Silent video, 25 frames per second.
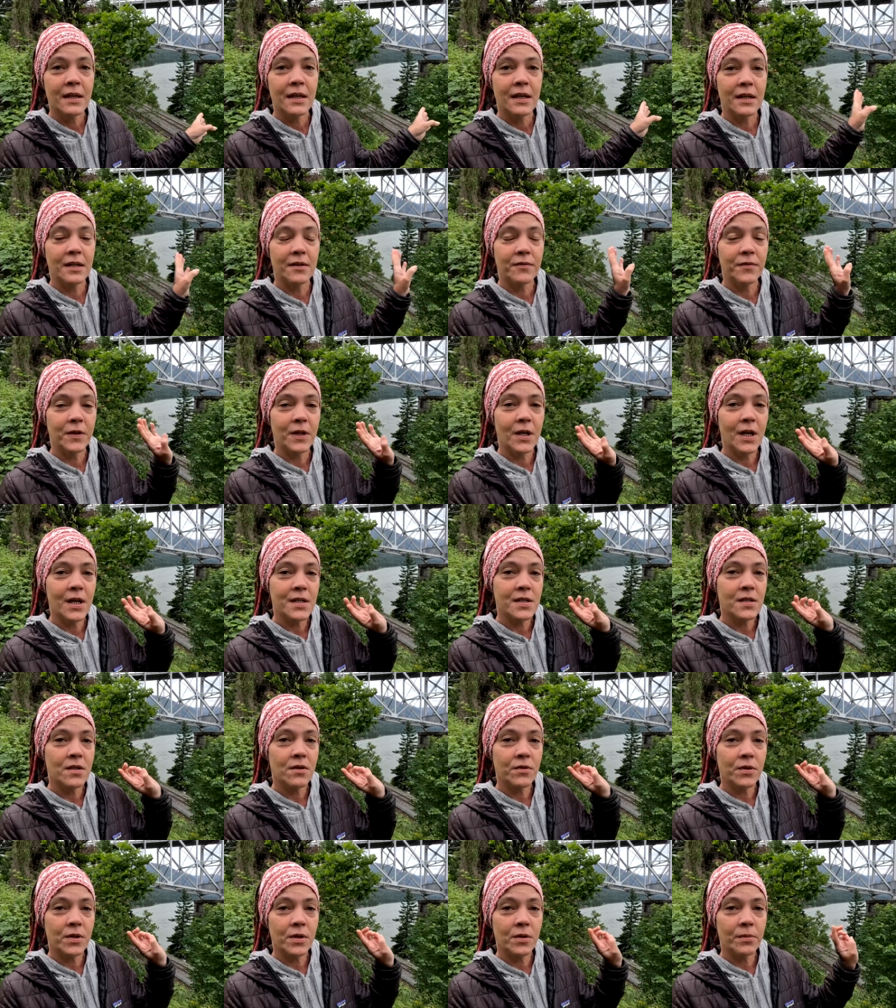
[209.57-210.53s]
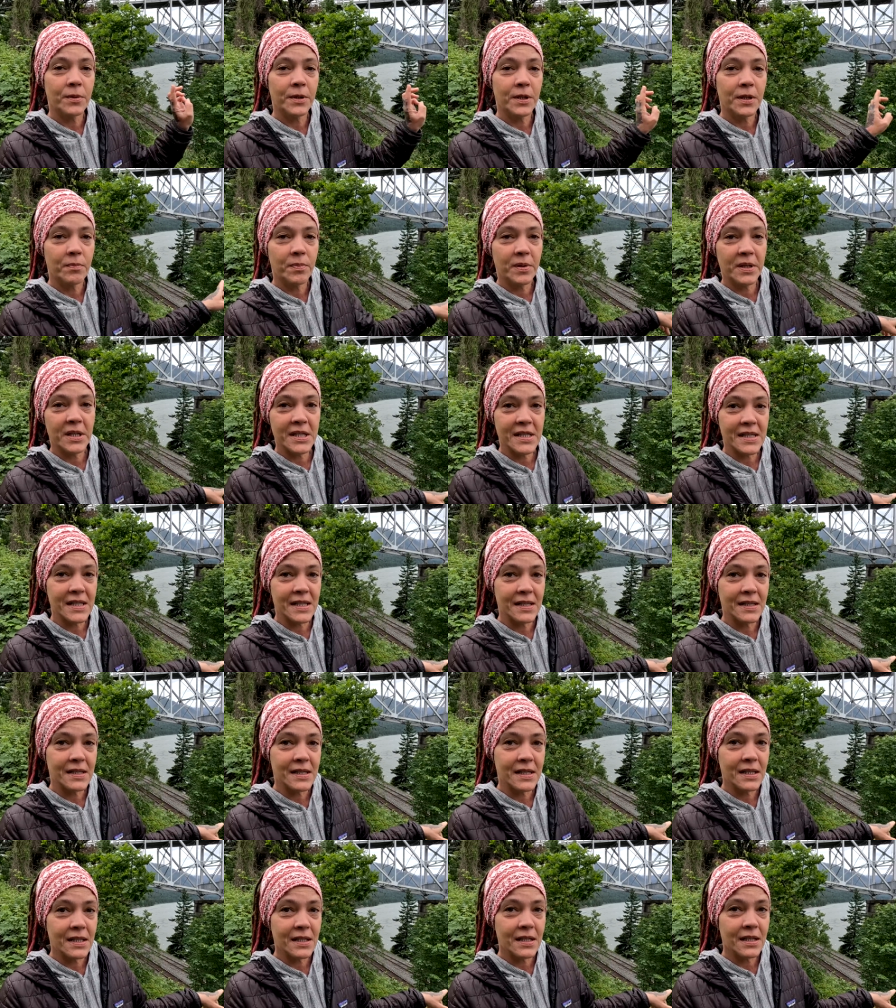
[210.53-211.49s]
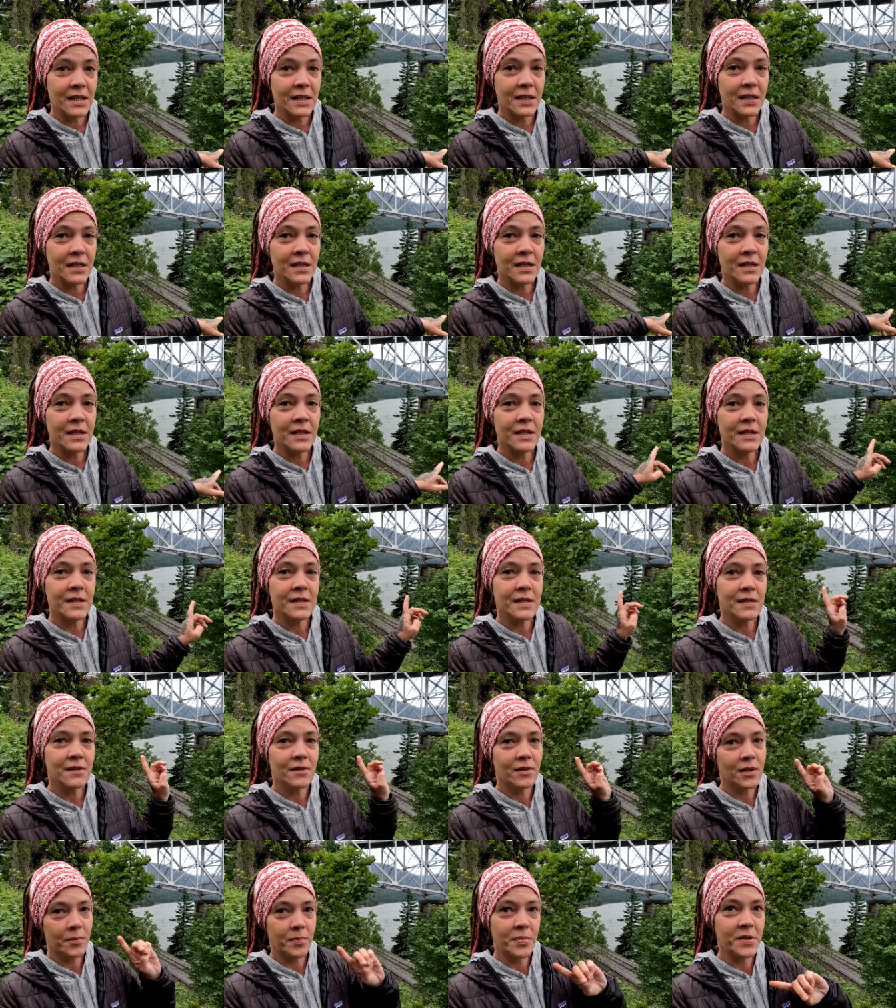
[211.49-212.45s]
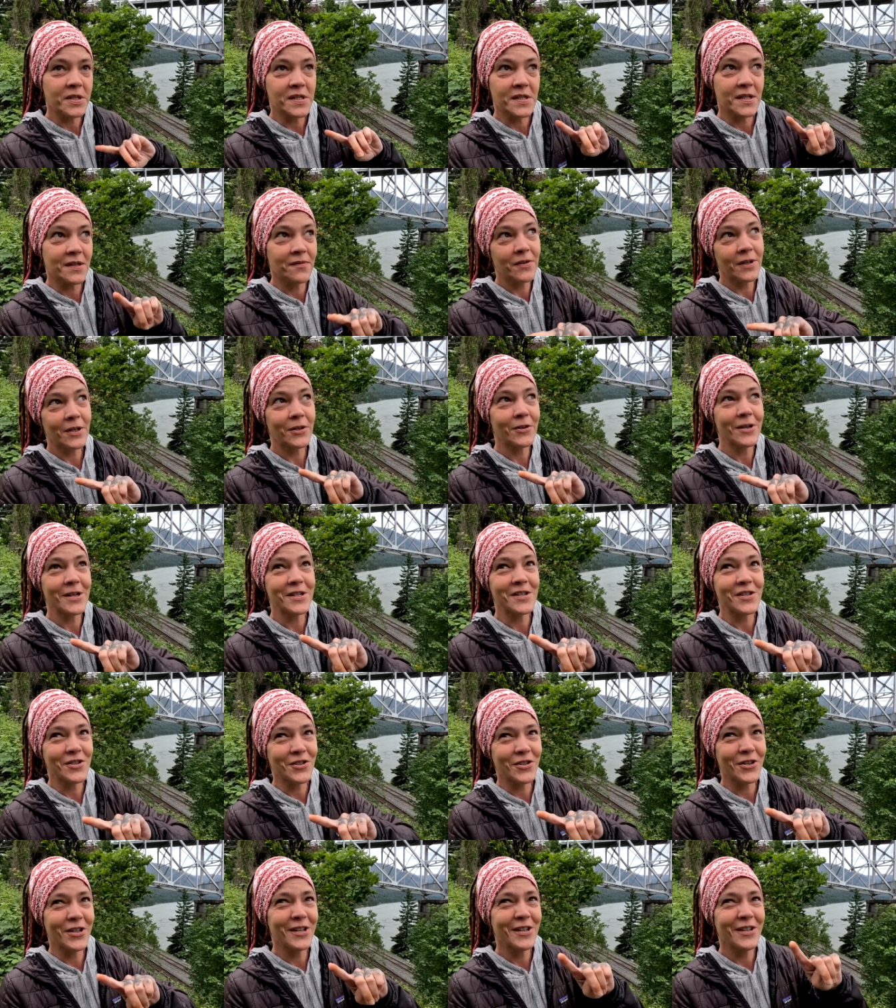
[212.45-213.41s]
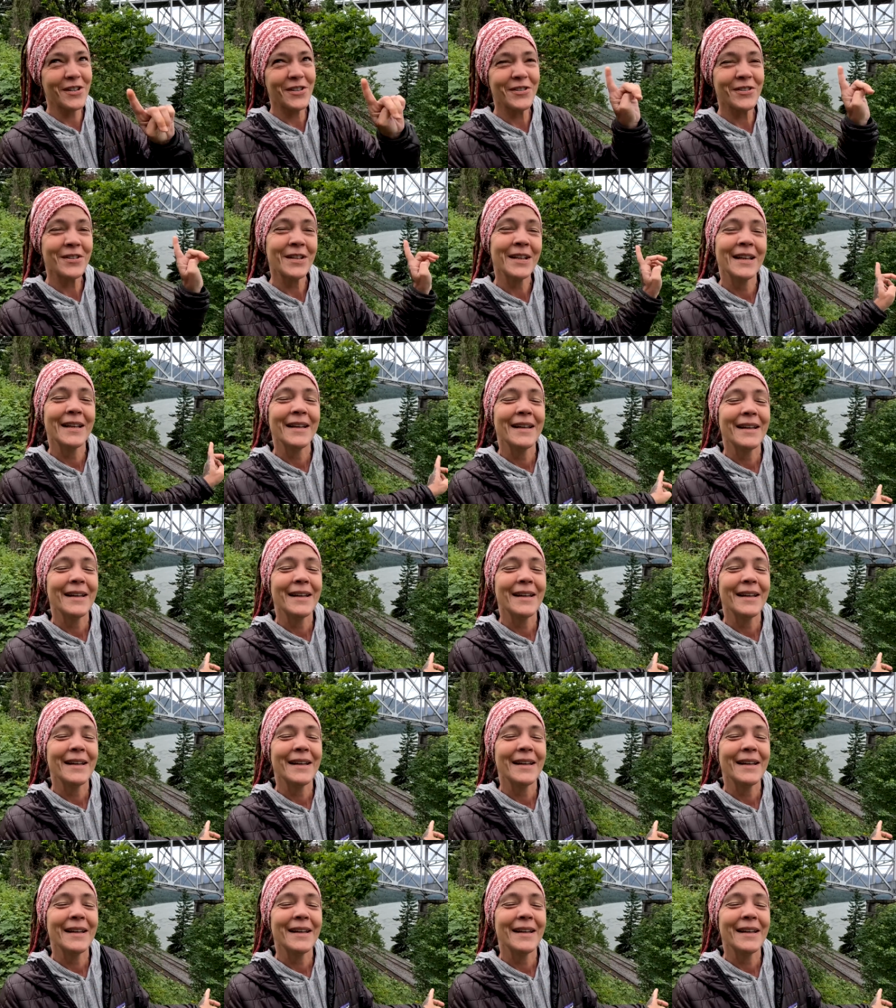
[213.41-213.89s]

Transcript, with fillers: And if you guys don't know what the PCT is, the Pacific Crest Trail,